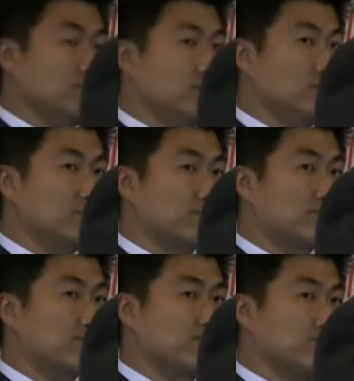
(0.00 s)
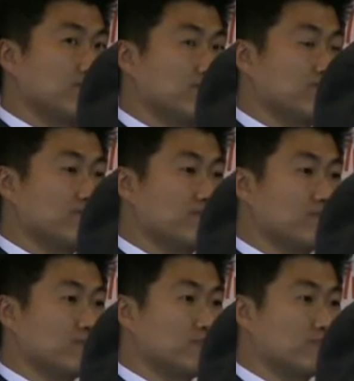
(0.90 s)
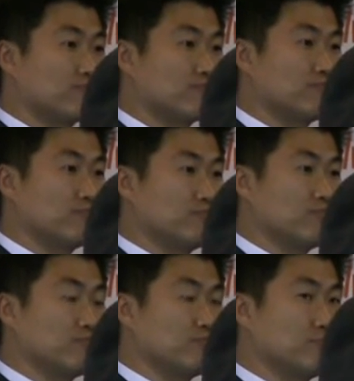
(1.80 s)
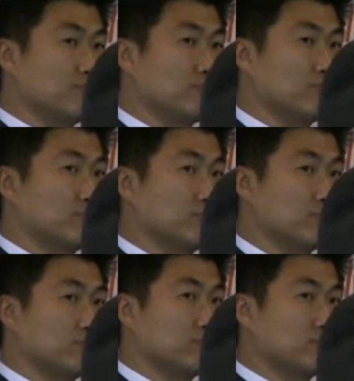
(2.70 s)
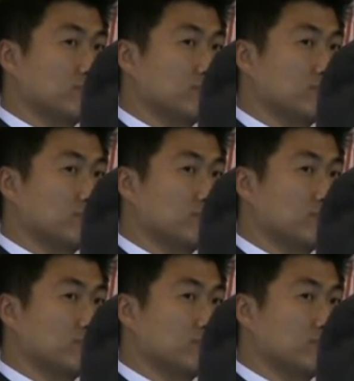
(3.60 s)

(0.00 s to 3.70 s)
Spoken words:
This person isn't speaking.